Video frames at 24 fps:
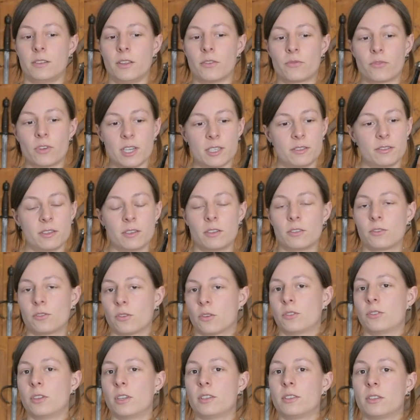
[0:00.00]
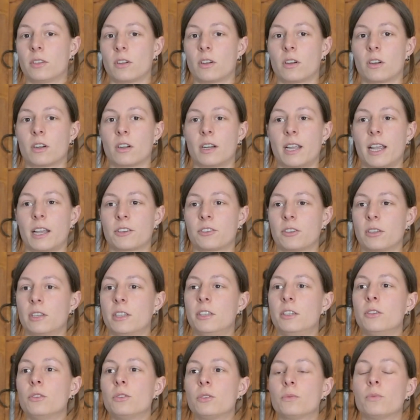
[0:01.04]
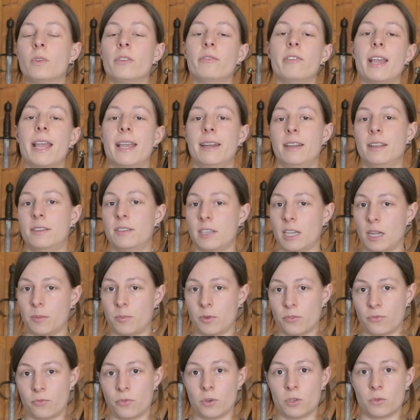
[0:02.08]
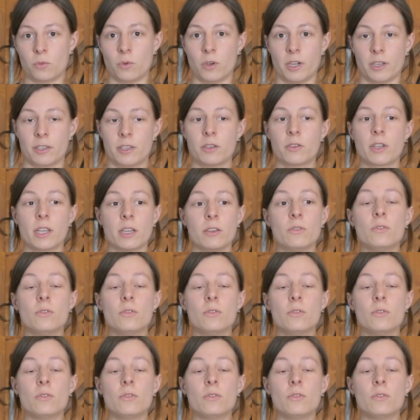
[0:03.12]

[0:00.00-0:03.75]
thrusts in the sources are actually used with any type of footwork. You can